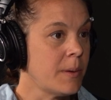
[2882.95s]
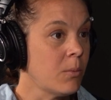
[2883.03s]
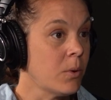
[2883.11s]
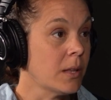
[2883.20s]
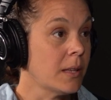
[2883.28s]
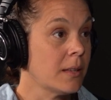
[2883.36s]
be
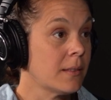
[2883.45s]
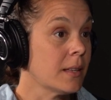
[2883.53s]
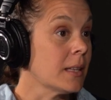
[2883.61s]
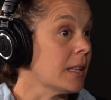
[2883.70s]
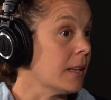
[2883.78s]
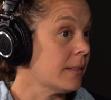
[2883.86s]
willing to
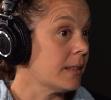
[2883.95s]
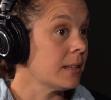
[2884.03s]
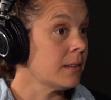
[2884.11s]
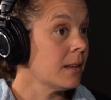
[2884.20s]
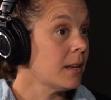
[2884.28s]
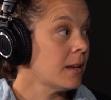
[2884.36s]

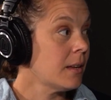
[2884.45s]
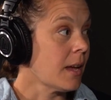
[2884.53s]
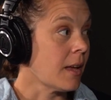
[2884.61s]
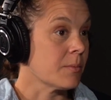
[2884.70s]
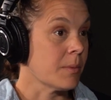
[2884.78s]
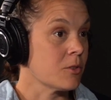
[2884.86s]
listen
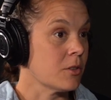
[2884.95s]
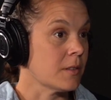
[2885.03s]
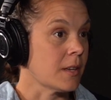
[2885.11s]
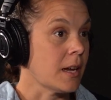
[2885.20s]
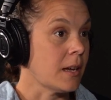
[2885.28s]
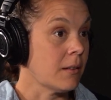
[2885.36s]
as much as
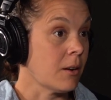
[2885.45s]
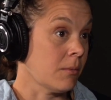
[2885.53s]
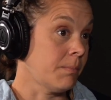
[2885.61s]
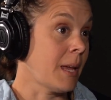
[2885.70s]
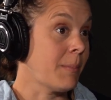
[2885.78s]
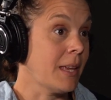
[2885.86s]
I, or
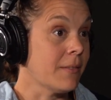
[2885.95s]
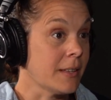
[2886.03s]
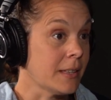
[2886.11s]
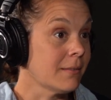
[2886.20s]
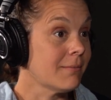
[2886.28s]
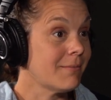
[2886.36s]
maybe
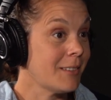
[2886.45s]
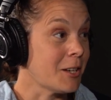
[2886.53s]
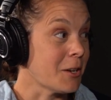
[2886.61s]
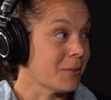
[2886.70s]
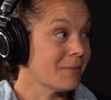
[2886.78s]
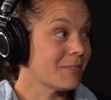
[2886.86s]
even you
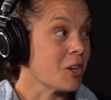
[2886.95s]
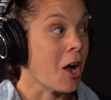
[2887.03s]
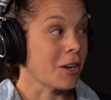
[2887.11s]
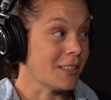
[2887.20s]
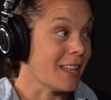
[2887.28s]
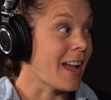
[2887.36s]
know,
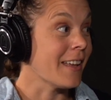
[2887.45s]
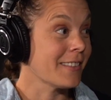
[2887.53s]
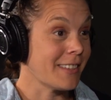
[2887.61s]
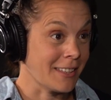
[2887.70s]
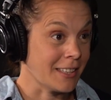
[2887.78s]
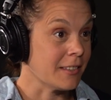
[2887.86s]
talk
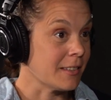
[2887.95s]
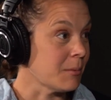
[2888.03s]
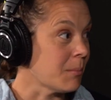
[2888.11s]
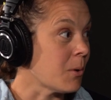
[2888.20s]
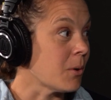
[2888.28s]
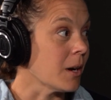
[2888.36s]
less and
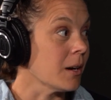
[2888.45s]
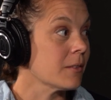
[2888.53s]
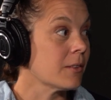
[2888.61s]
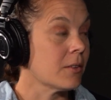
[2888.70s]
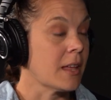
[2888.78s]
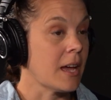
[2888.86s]
listen more,
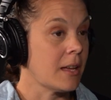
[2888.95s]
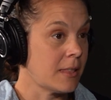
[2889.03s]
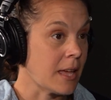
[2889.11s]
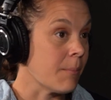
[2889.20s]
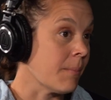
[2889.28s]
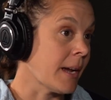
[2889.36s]
so yeah. that
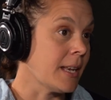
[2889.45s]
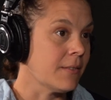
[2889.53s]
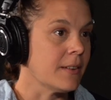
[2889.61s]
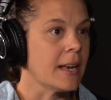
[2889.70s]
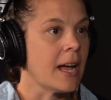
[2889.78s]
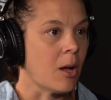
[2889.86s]
that might
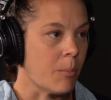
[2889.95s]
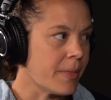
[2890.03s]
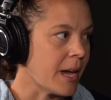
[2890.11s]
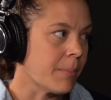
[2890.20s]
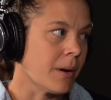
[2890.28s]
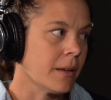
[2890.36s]
even help
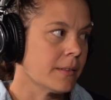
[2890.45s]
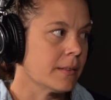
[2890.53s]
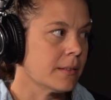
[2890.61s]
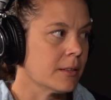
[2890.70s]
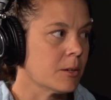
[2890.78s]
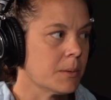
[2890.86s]
that
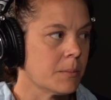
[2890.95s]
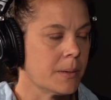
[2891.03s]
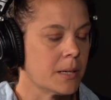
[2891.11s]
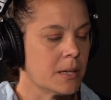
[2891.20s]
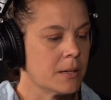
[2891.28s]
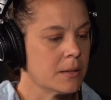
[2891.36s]
process a little bit
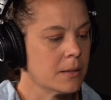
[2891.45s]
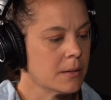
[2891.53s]
better. that's such